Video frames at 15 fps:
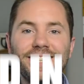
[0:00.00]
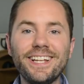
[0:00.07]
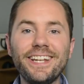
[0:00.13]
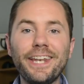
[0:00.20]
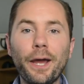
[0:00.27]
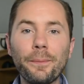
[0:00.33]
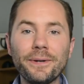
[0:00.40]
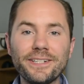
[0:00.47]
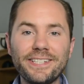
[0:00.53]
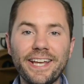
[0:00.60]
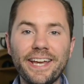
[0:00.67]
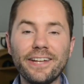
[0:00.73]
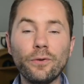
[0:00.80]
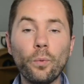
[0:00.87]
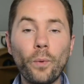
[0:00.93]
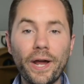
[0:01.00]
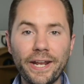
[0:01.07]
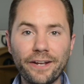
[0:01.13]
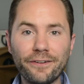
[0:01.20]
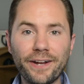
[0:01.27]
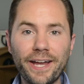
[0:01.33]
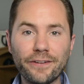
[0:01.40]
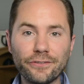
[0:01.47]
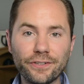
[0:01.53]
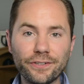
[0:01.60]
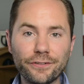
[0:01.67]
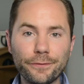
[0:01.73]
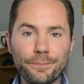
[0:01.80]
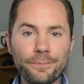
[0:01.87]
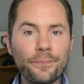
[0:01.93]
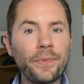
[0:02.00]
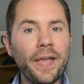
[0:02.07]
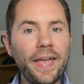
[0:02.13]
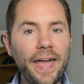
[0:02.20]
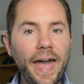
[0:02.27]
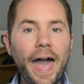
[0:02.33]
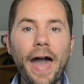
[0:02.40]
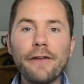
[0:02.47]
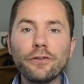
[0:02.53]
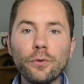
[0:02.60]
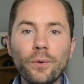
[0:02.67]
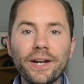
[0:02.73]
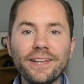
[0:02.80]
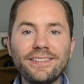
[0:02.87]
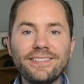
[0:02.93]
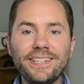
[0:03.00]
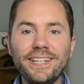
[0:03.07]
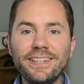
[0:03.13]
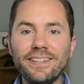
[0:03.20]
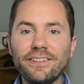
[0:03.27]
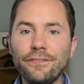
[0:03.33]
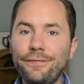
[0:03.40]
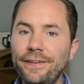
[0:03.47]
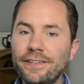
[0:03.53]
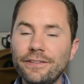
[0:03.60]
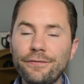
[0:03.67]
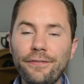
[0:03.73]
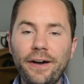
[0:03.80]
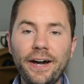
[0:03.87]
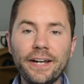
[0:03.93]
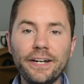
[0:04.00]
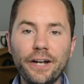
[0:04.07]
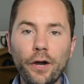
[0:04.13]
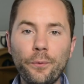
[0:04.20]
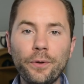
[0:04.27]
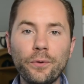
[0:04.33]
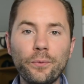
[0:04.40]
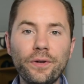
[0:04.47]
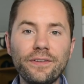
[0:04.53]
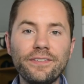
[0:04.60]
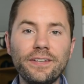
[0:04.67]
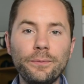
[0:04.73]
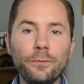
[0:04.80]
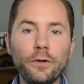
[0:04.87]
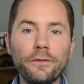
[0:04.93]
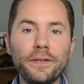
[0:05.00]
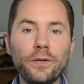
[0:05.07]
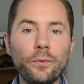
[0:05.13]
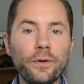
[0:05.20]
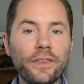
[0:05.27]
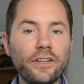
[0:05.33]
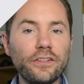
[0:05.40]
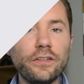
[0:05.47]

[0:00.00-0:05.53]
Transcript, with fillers: Number 10, Wedding Crashers. Everyone has seen this Vince Vaughn and Owen Wilson movie where the